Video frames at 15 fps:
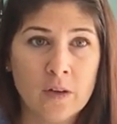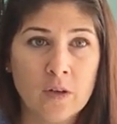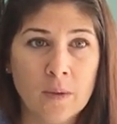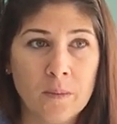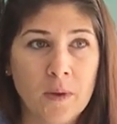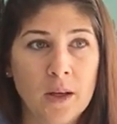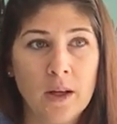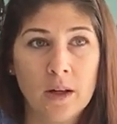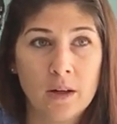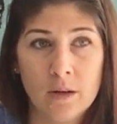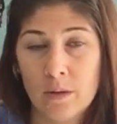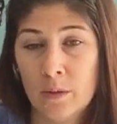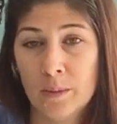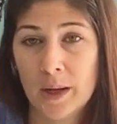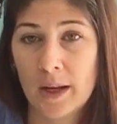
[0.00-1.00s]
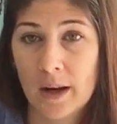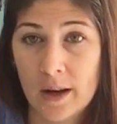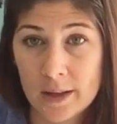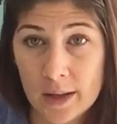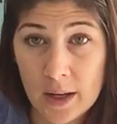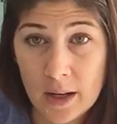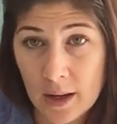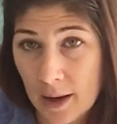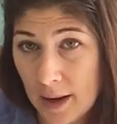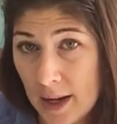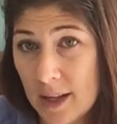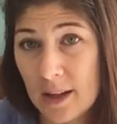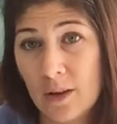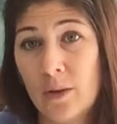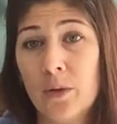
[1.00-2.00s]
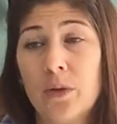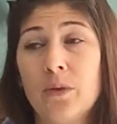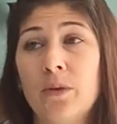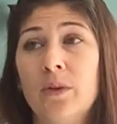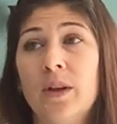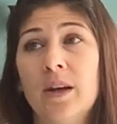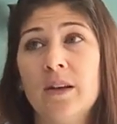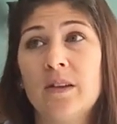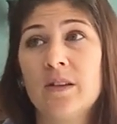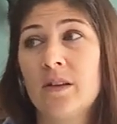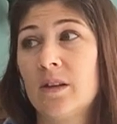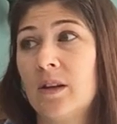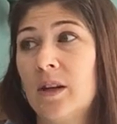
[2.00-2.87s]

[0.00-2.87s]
So I'm thinking, oh my God, I gotta go through this,